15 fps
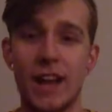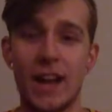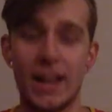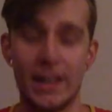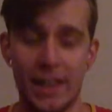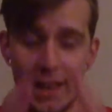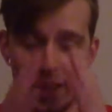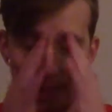I
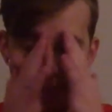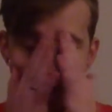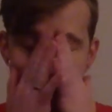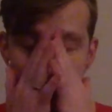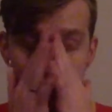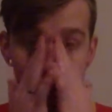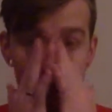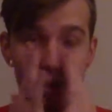
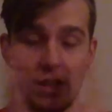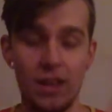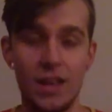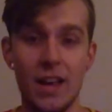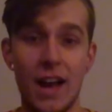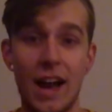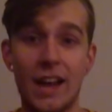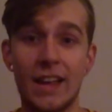
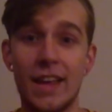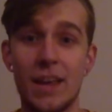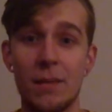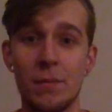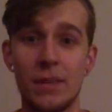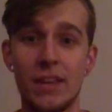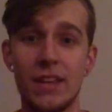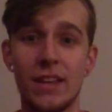can't
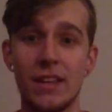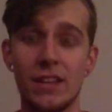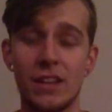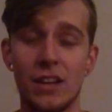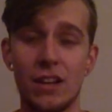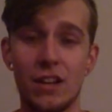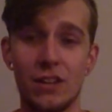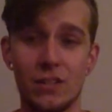begin
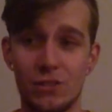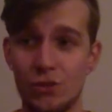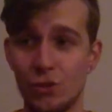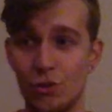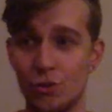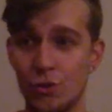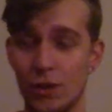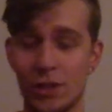
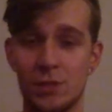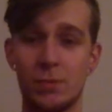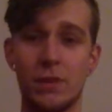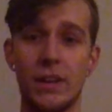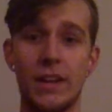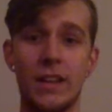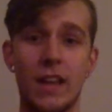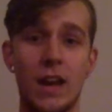to
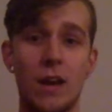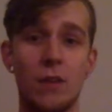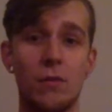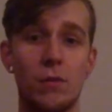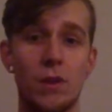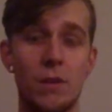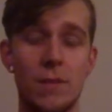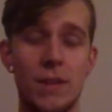explain
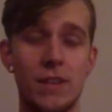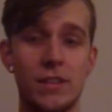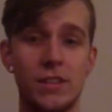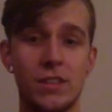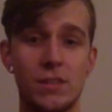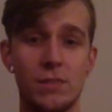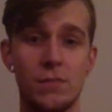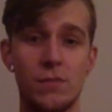how amazing
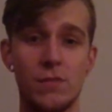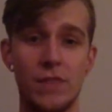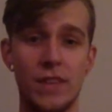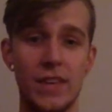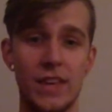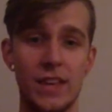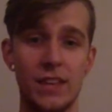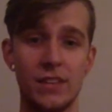this movie
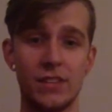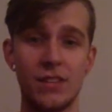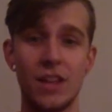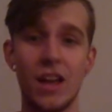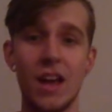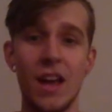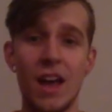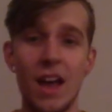is.
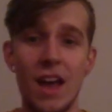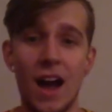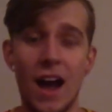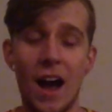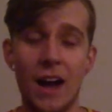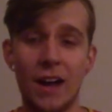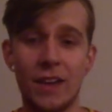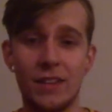
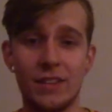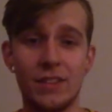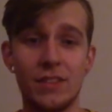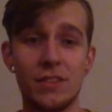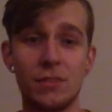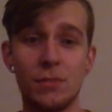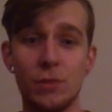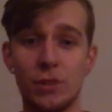I did
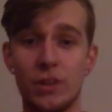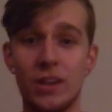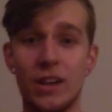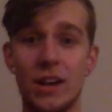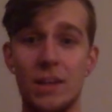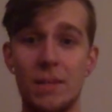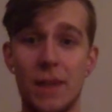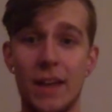some looking
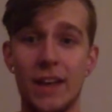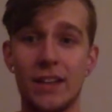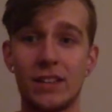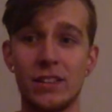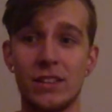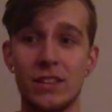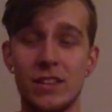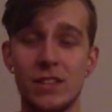up,
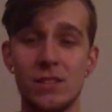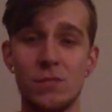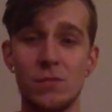and this